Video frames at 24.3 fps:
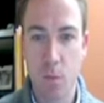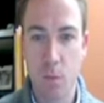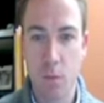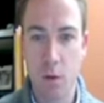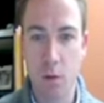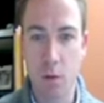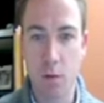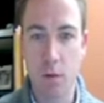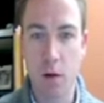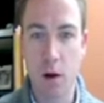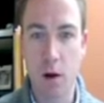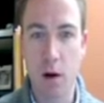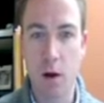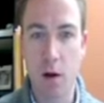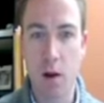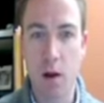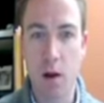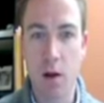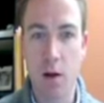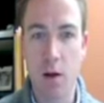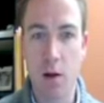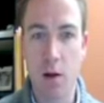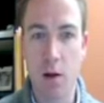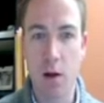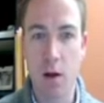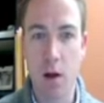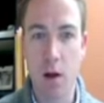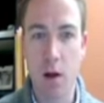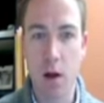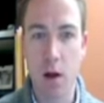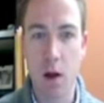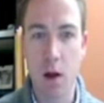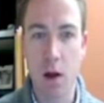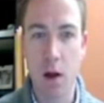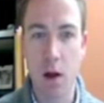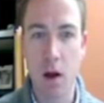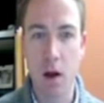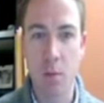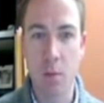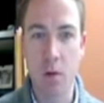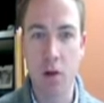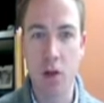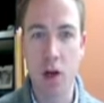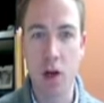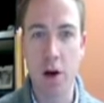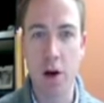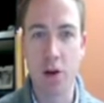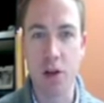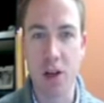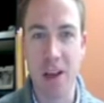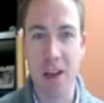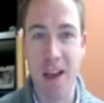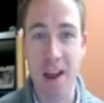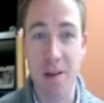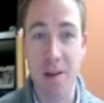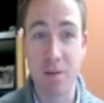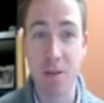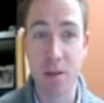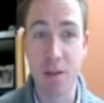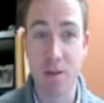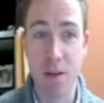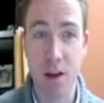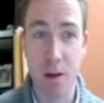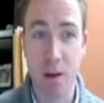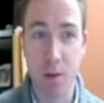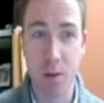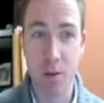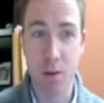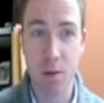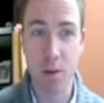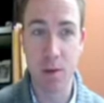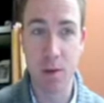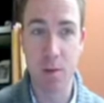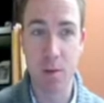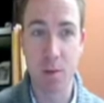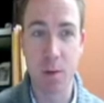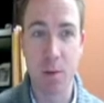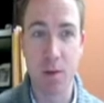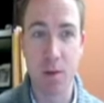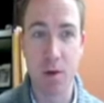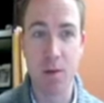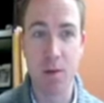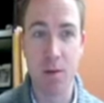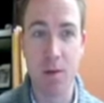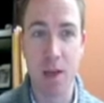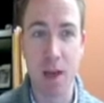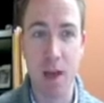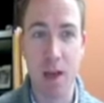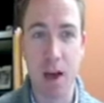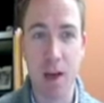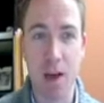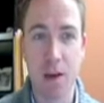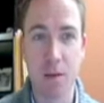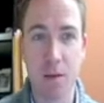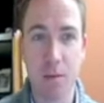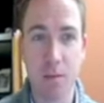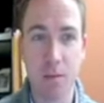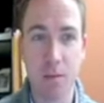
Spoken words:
So we've got a much larger canvas available to us than we previously had.